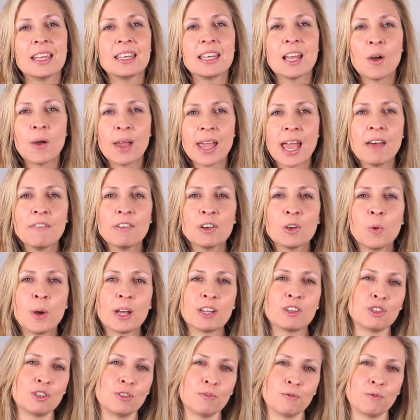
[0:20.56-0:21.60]
Now, I have a
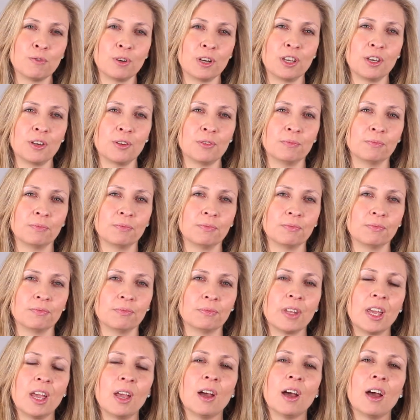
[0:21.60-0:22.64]
question for you.
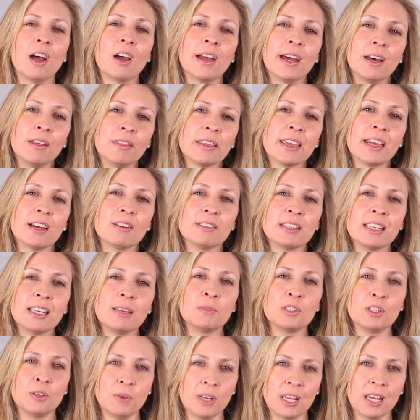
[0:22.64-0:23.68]
Are healthcare
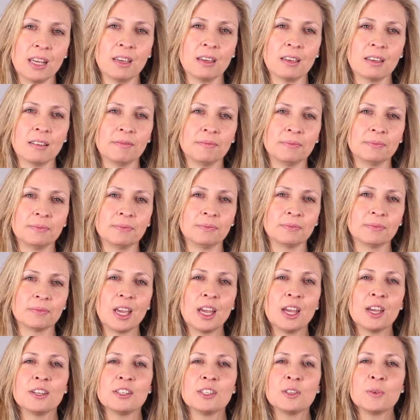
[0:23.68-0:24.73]
teams unique?
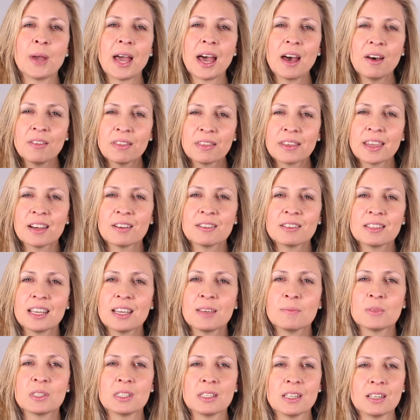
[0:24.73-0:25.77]
Do healthcare
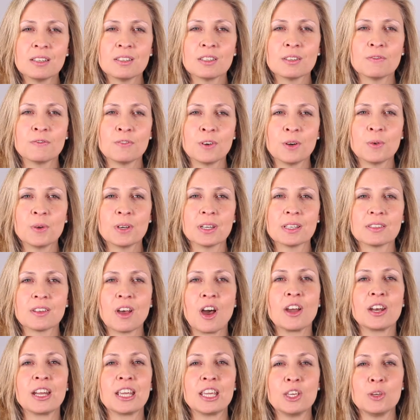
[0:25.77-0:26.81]
teams need to focus
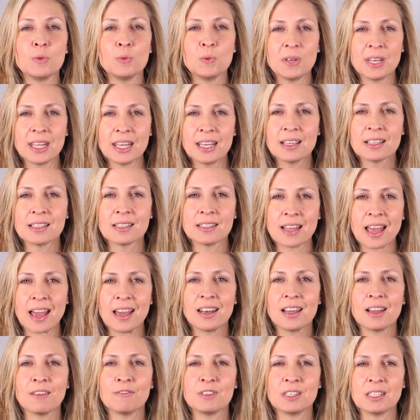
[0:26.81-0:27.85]
on a unique
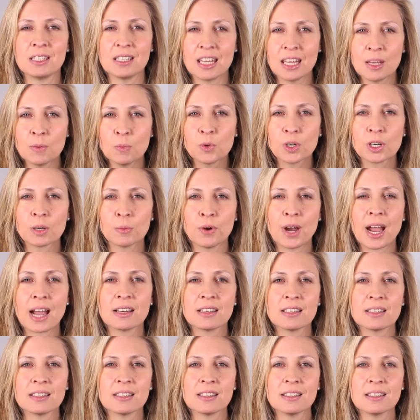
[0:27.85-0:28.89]
set of teamwork
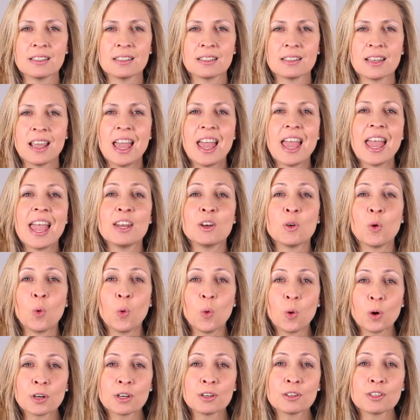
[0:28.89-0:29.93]
practices in
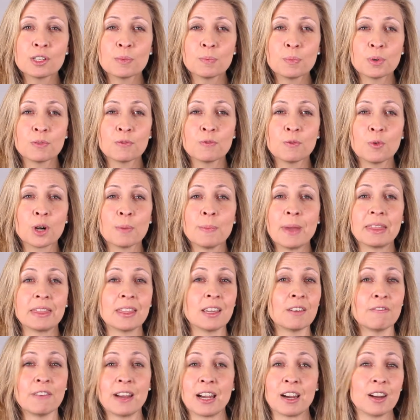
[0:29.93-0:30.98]
order to perform at
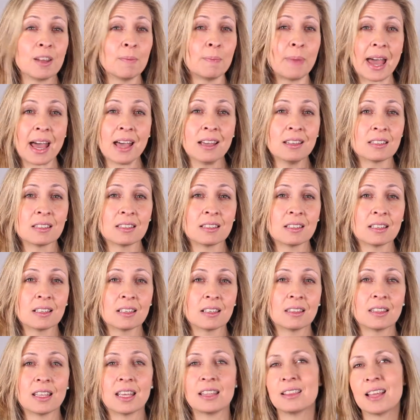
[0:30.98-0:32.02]
their very best
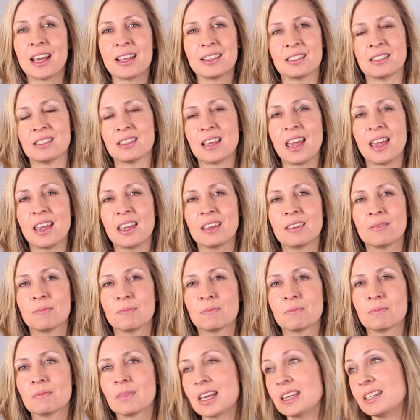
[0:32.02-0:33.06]
than, let's say,
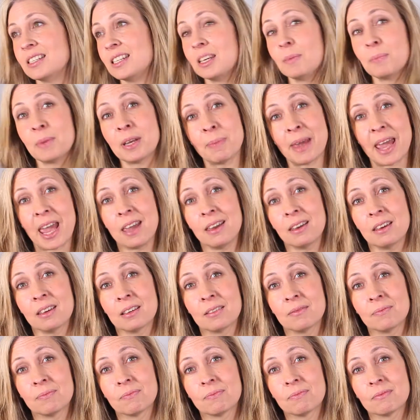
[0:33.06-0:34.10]
a team at a bank?